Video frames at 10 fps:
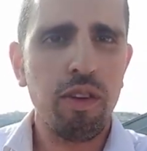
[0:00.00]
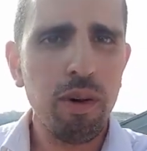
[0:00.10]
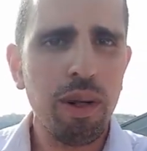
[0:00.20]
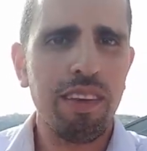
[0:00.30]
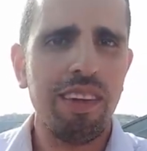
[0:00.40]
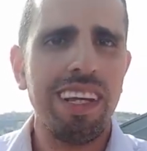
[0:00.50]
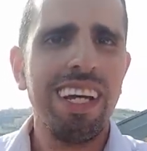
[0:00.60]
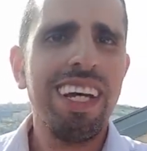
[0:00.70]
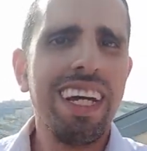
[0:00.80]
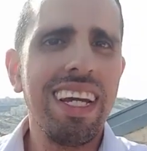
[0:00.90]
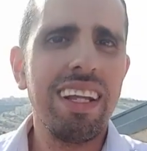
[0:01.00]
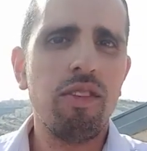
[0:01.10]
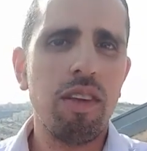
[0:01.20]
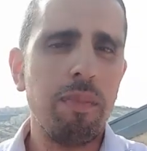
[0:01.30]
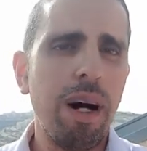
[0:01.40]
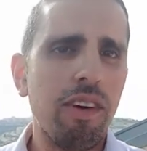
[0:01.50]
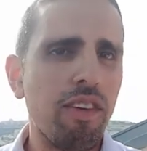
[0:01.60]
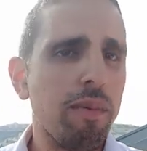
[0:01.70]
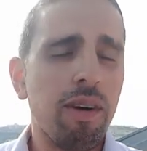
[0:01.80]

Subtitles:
of unity, in this week's Parsha.